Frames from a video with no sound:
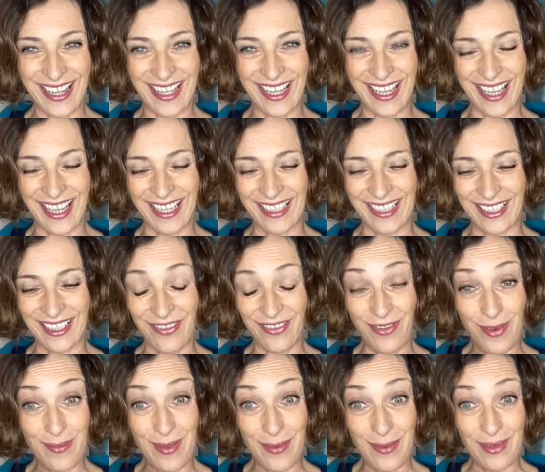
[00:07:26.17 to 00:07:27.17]
And
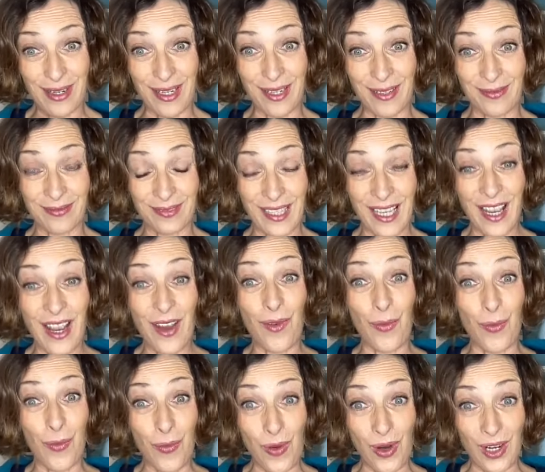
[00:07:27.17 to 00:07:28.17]
remember,
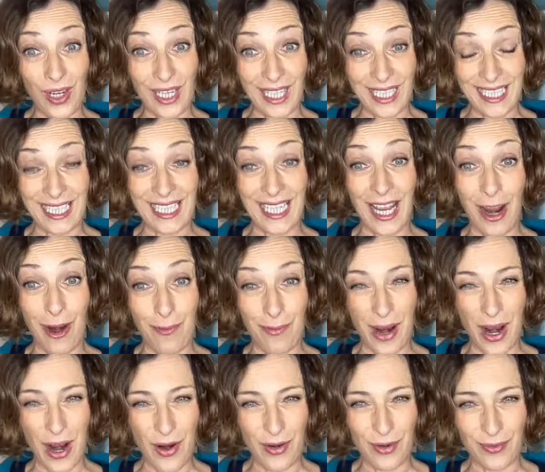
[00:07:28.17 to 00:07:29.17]
words are
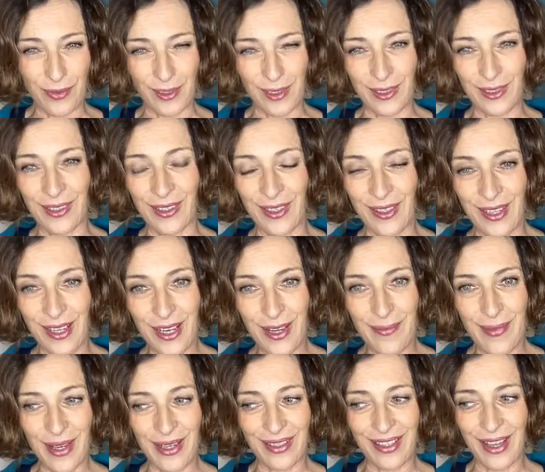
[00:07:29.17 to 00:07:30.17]
powerful. So think
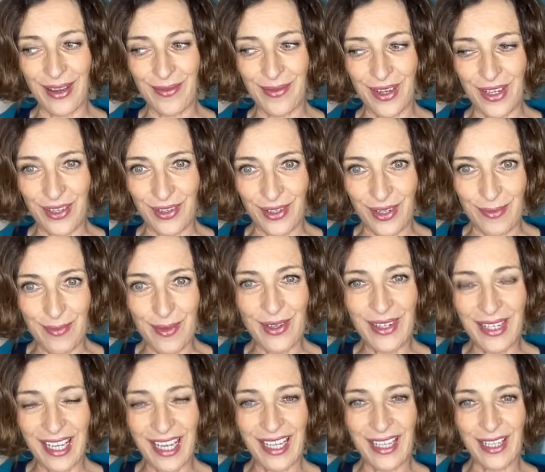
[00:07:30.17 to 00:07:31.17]
about that when you're
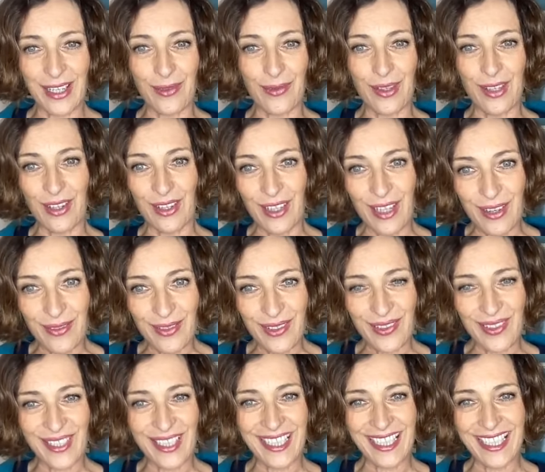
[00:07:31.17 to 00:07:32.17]
communicating with your loved
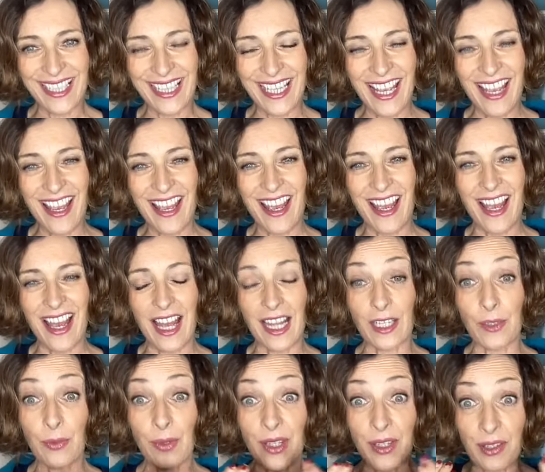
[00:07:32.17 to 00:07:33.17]
ones
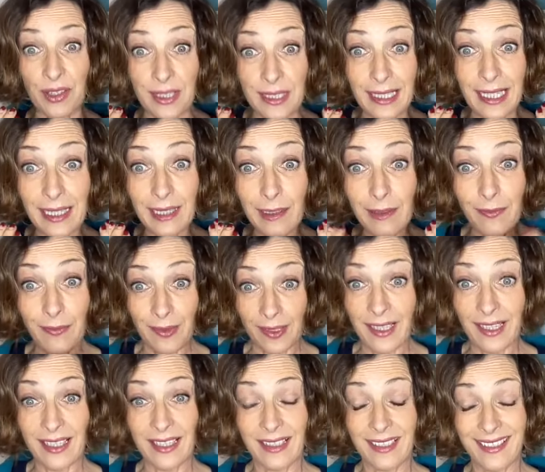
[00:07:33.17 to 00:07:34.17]
and with yourself,
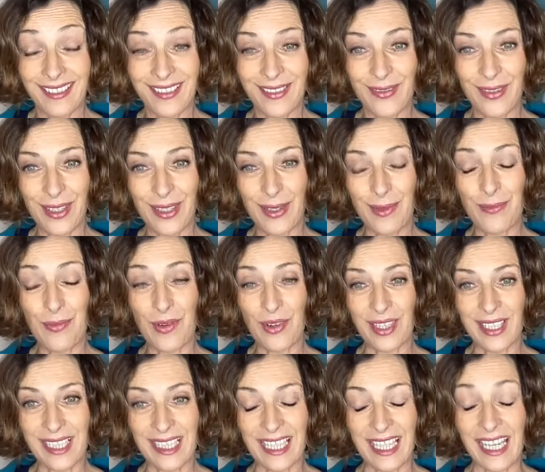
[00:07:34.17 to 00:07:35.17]
the most
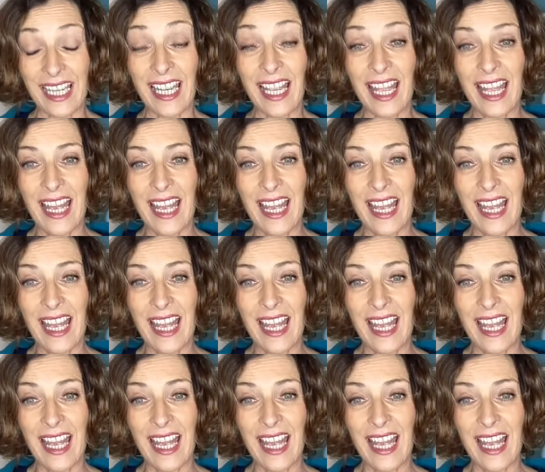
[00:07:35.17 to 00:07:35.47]
importantly,